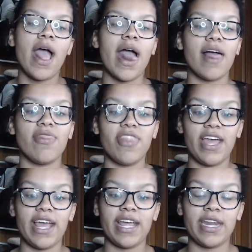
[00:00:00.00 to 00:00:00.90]
and
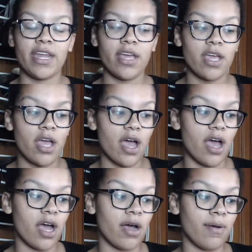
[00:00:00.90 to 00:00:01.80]
then
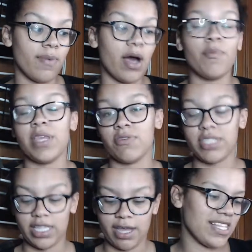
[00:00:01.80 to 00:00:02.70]
I'll be
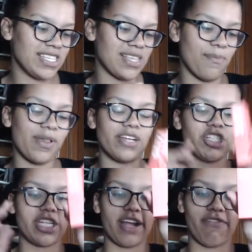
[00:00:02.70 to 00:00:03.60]
using them. This is a blush
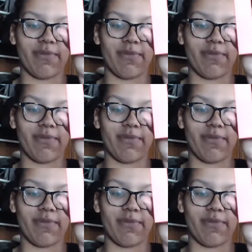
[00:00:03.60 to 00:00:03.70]
stick from